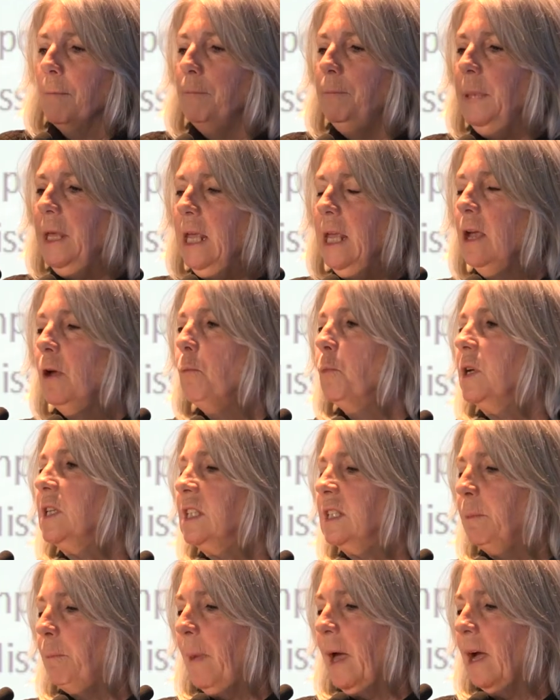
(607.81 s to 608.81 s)
being
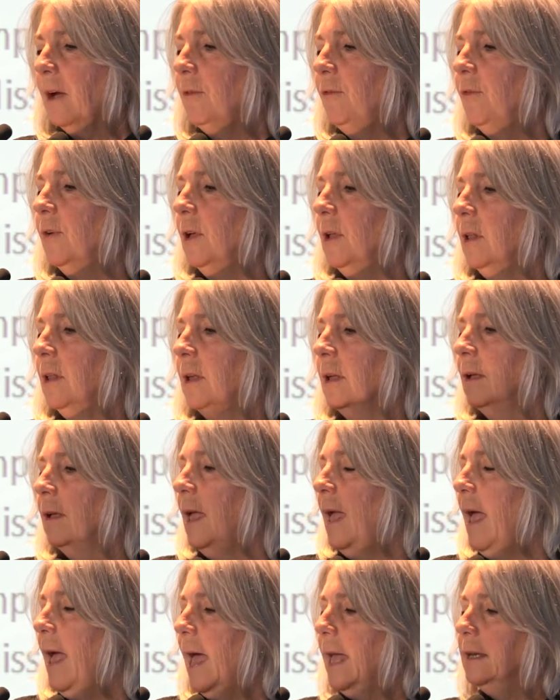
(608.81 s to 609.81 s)
respectful.
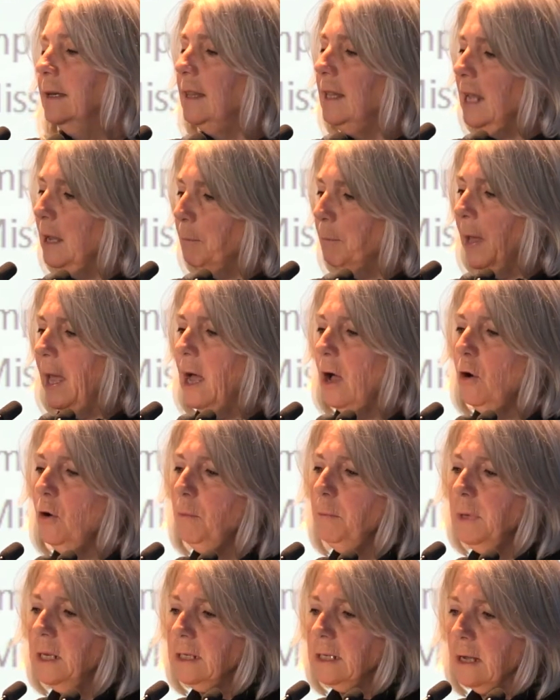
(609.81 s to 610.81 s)
And the
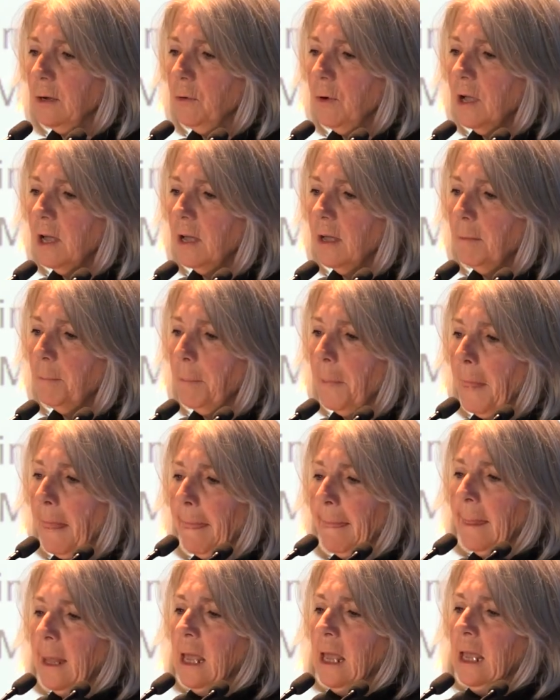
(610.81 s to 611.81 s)
empowerment outcome
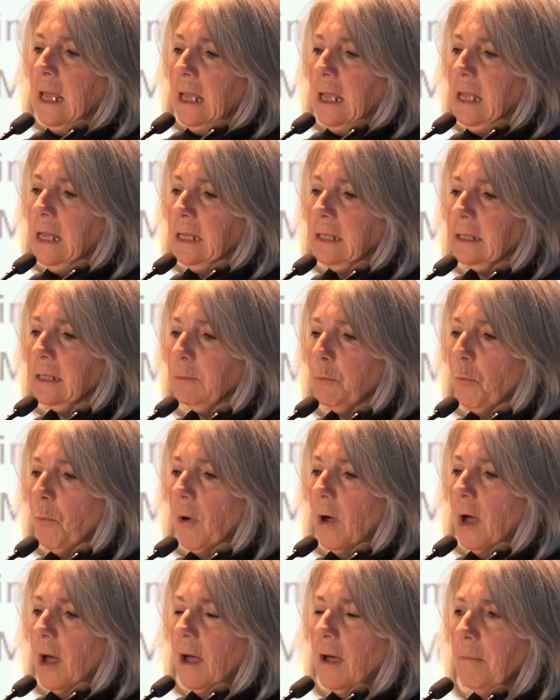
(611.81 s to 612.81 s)
is,
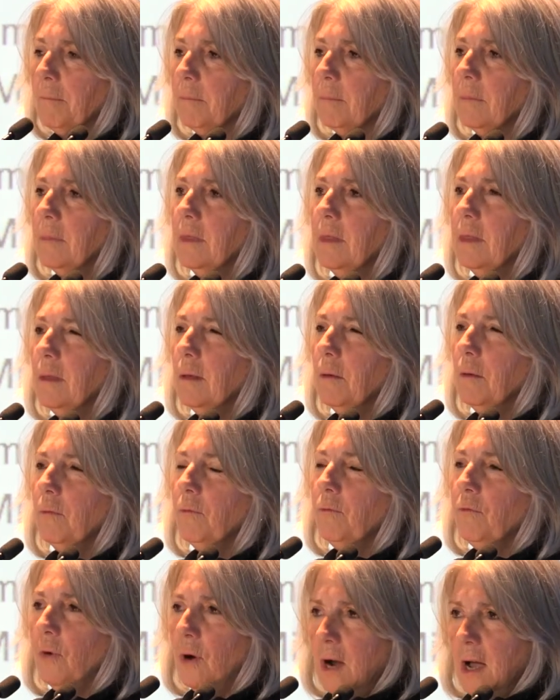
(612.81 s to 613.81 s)

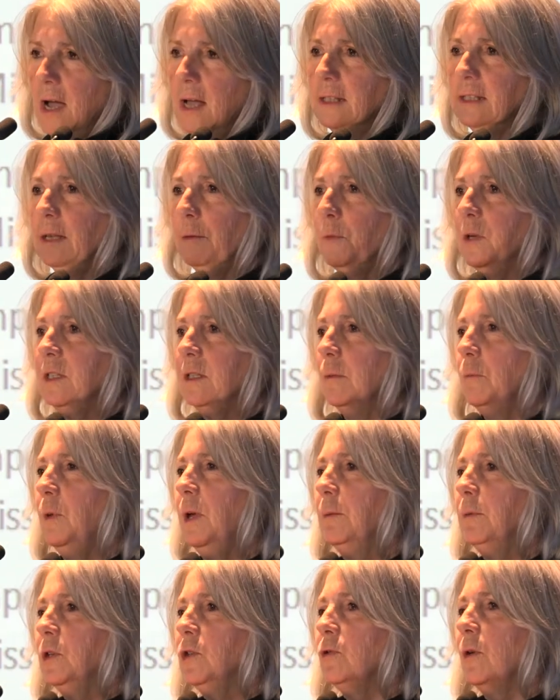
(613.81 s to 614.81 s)
for us, it was that
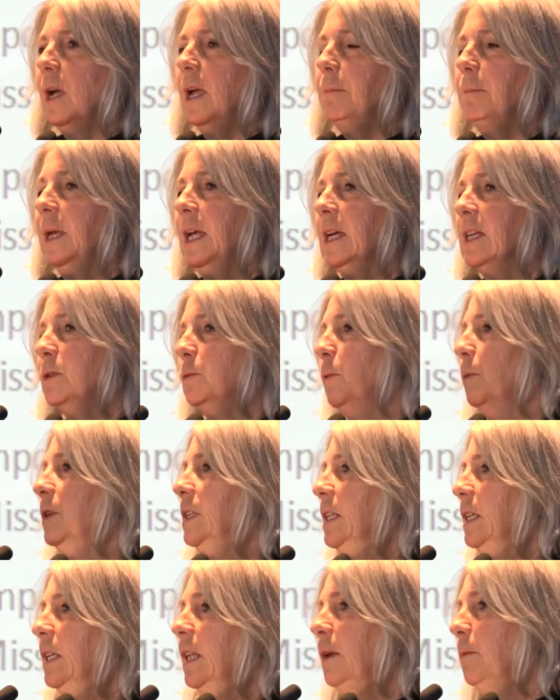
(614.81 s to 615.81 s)
we were trying, because we were
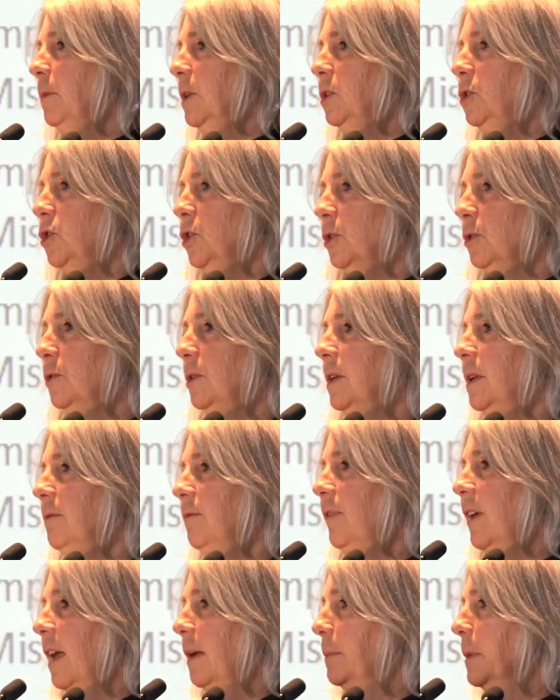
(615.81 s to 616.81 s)
dealing with children
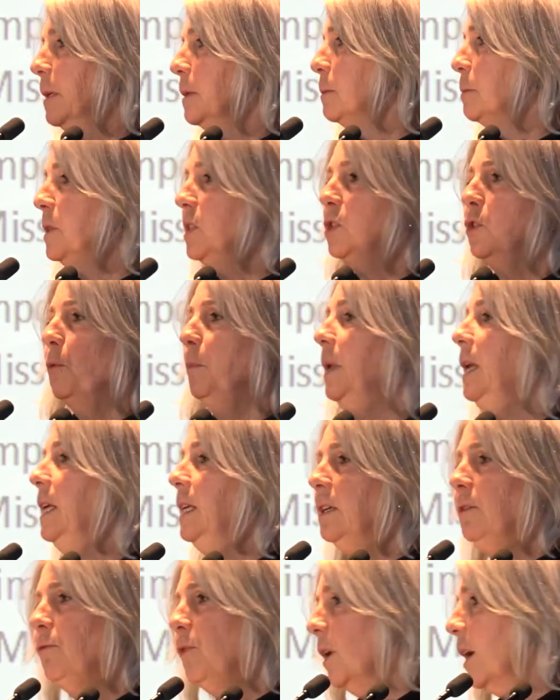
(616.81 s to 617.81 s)
and families with so many
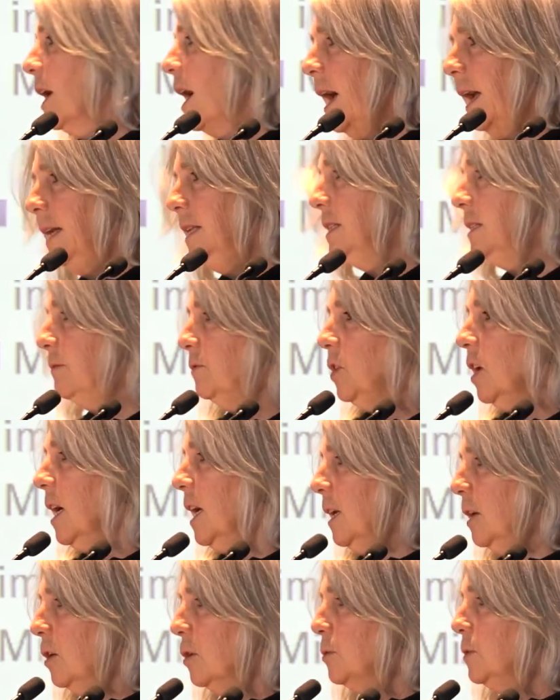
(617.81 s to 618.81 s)
different kinds of
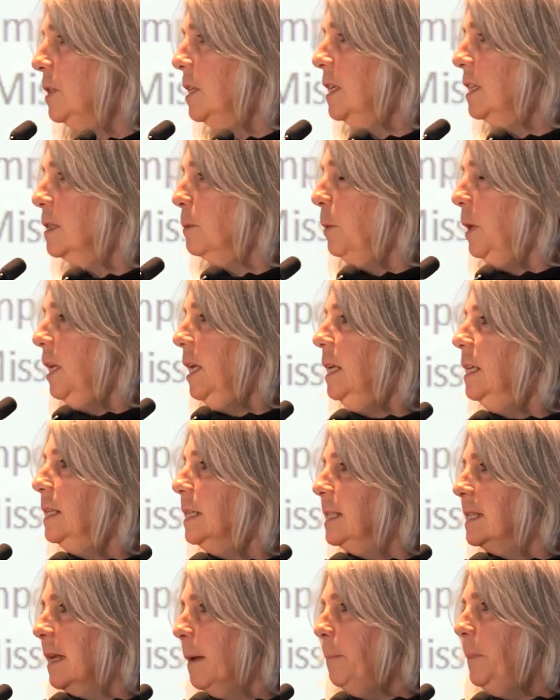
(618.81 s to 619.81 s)
diagnoses, we
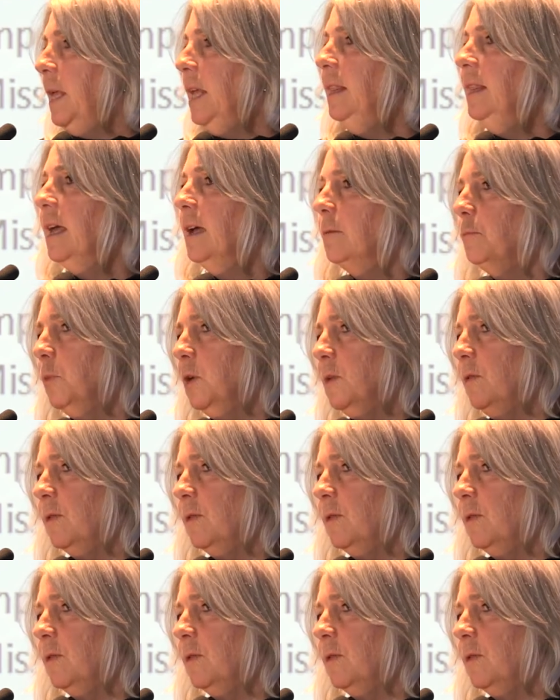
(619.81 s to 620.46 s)
needed something that